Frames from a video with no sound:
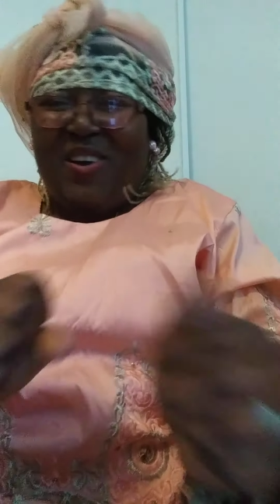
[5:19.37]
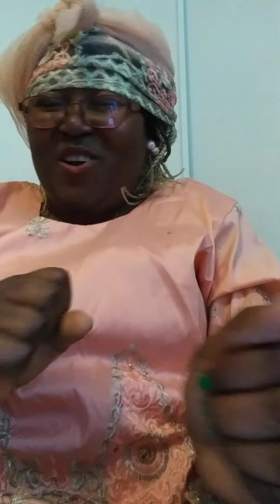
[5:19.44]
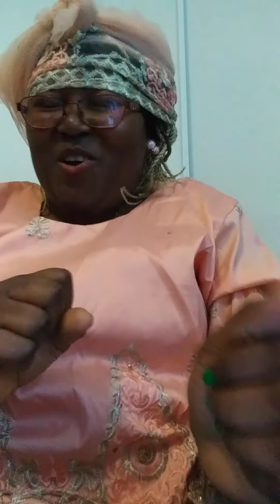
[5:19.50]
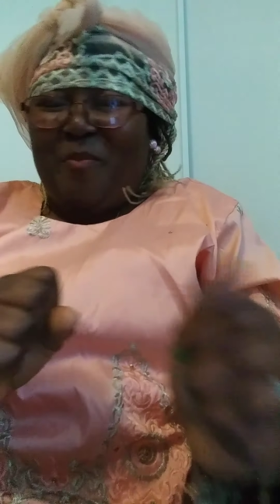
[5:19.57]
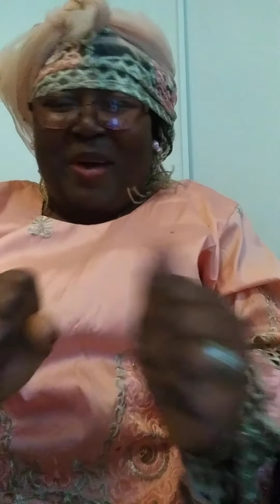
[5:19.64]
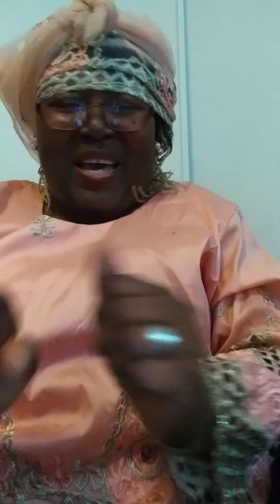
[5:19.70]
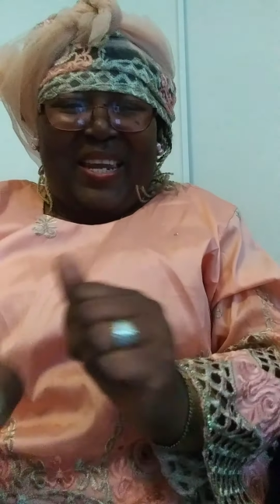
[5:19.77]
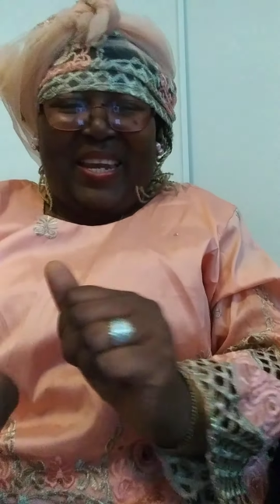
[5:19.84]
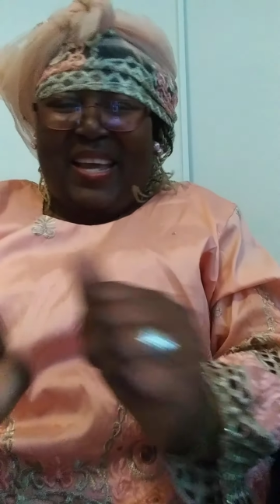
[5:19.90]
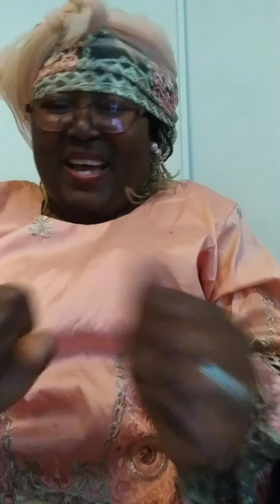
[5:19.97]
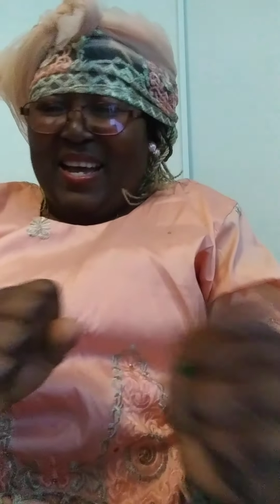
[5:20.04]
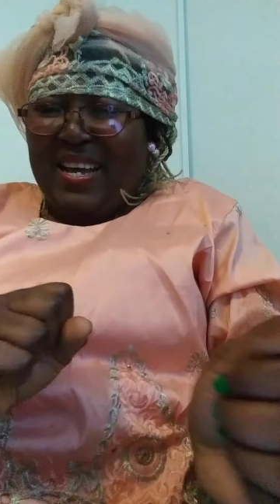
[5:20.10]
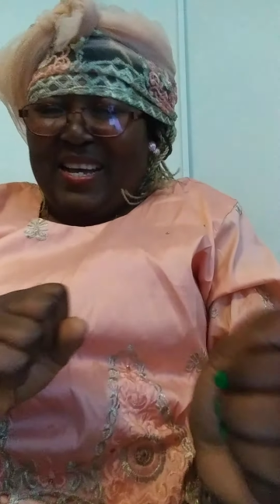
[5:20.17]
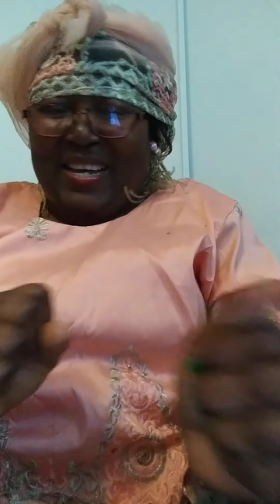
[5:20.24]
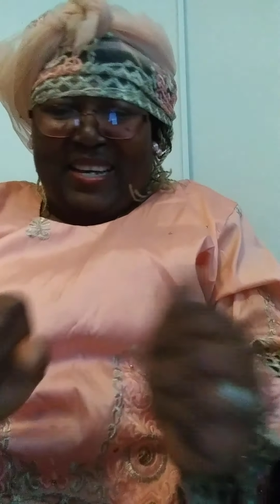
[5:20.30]
Oh, mighty
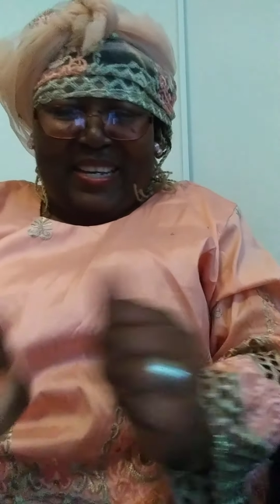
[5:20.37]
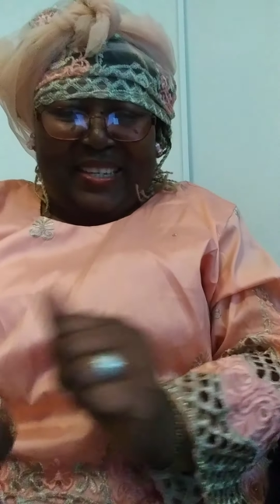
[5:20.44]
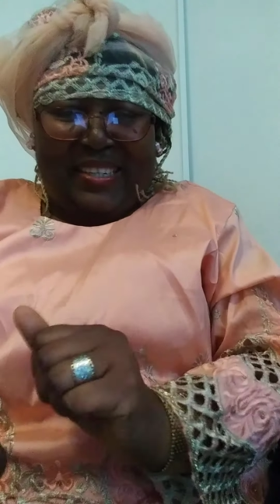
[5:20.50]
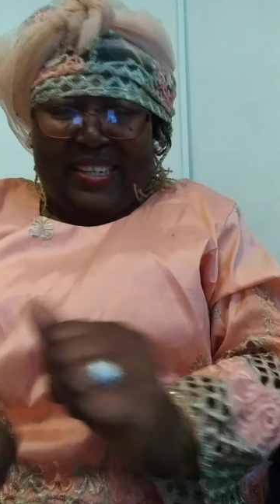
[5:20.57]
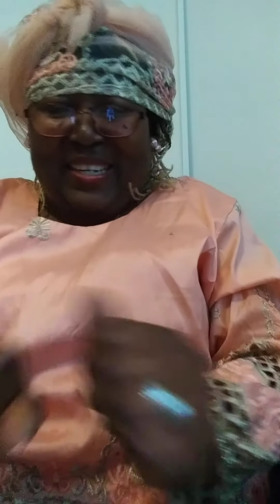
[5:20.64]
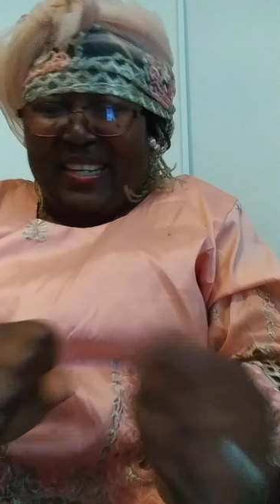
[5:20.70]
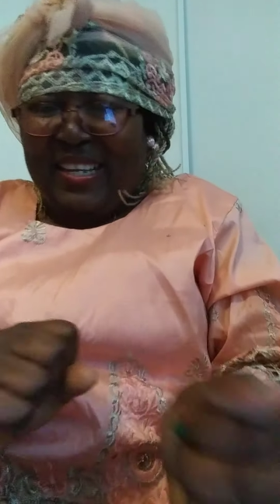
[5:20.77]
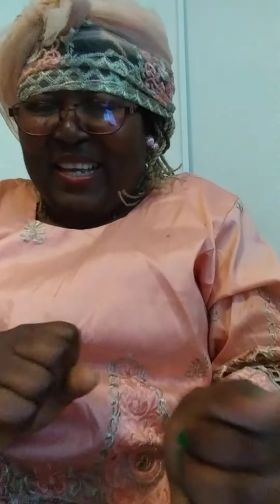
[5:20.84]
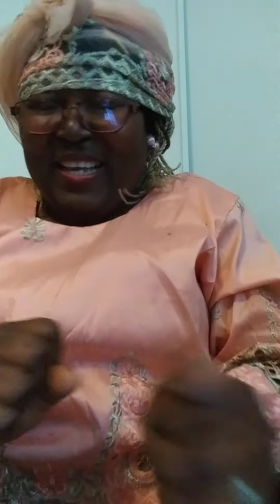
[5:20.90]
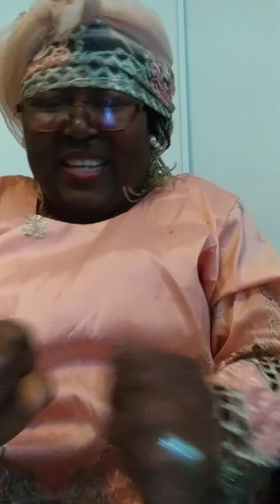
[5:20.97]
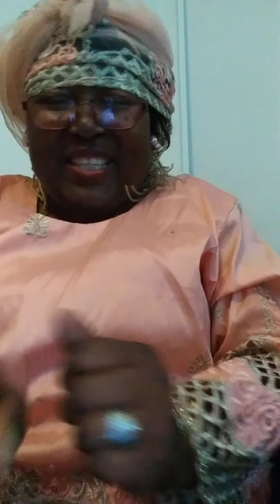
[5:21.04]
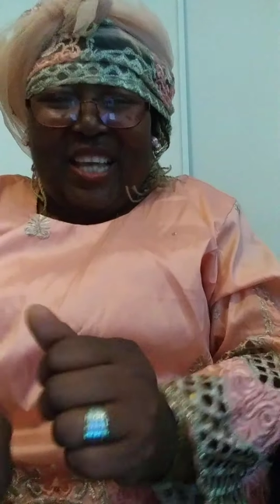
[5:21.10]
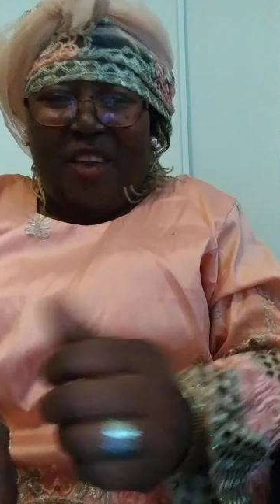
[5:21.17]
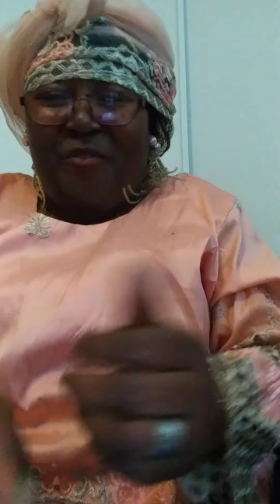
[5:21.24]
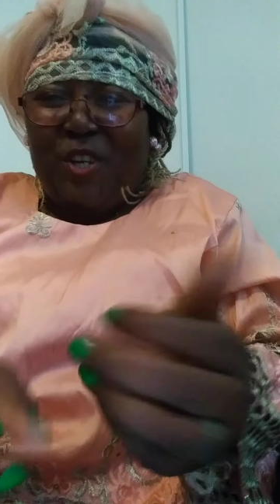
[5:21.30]
God.
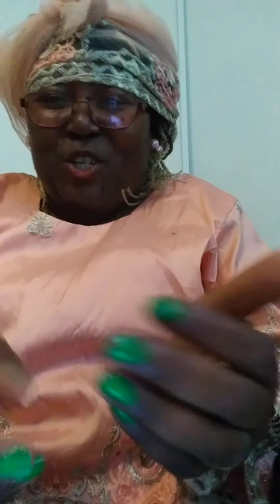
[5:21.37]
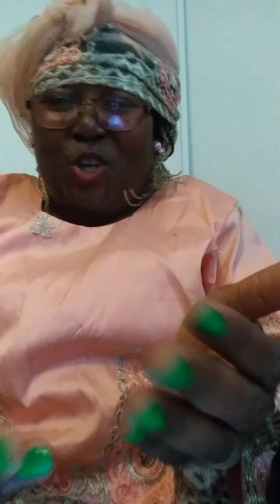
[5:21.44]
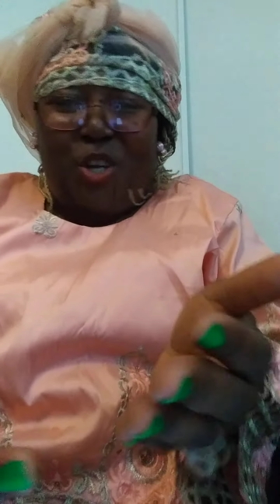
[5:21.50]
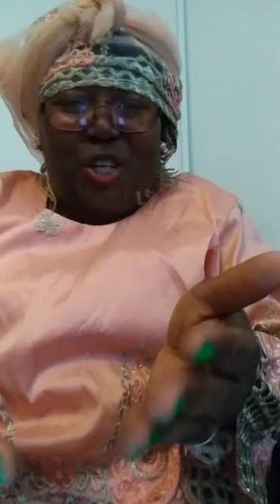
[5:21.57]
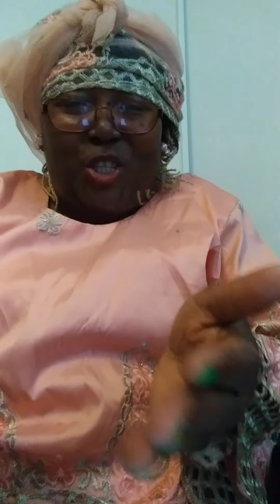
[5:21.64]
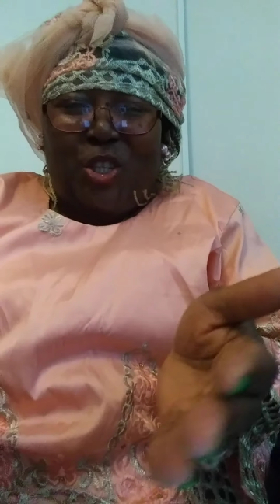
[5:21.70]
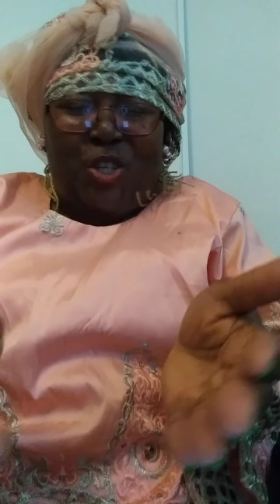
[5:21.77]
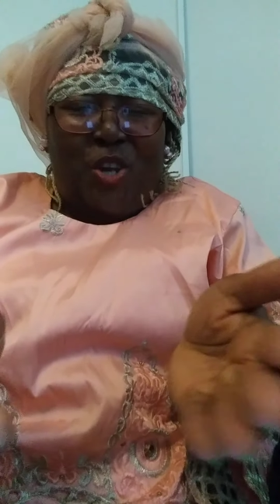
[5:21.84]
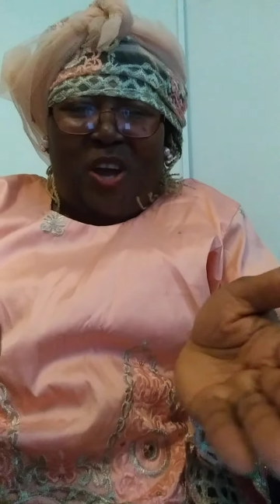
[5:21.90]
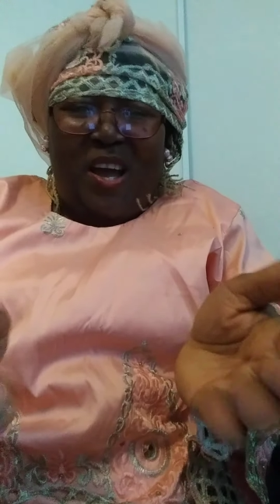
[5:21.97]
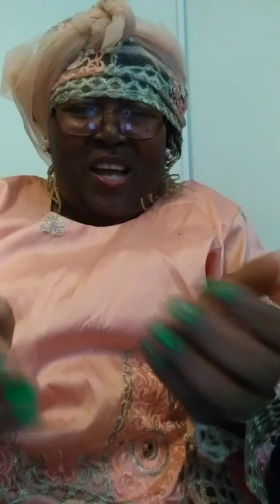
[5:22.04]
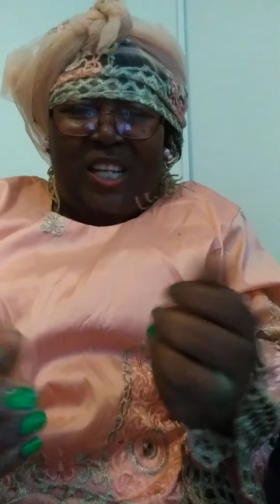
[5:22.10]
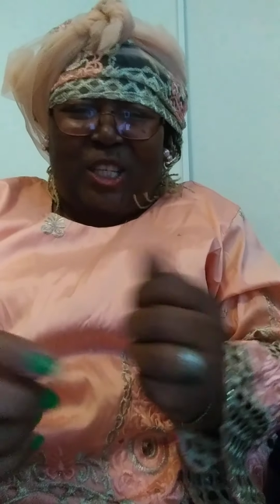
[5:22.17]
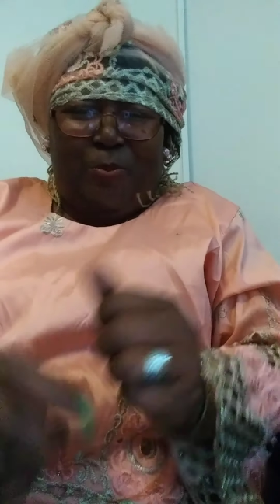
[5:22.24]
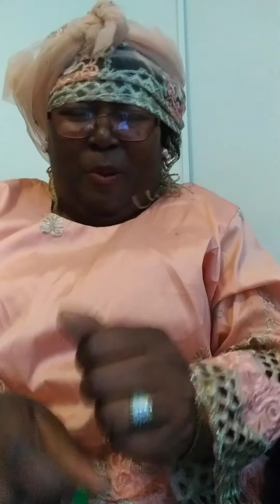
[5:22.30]
Salvation is in your
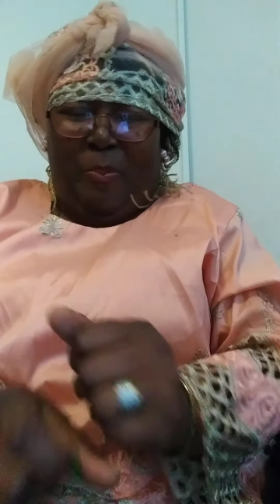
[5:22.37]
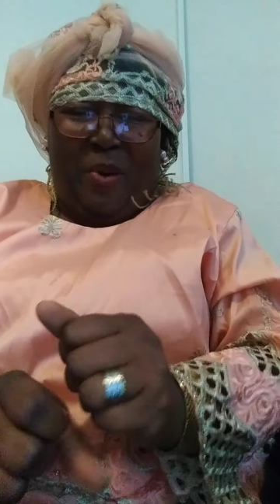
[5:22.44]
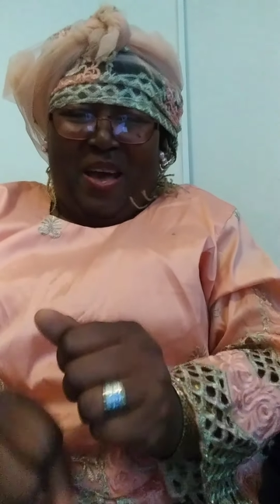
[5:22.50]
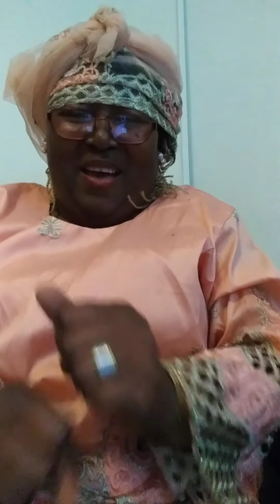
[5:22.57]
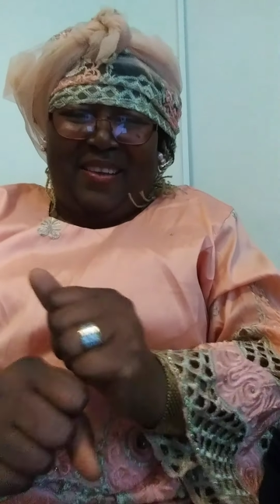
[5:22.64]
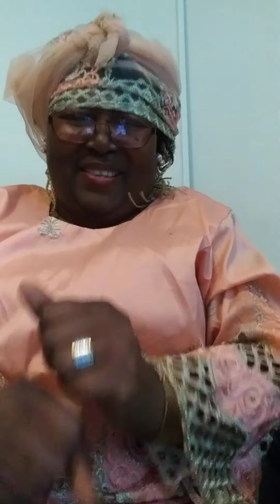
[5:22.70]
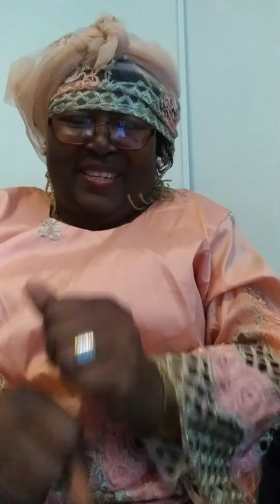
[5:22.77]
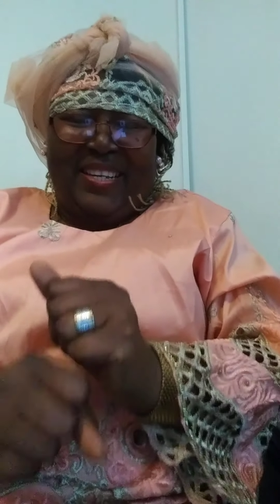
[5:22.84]
hands, Papa.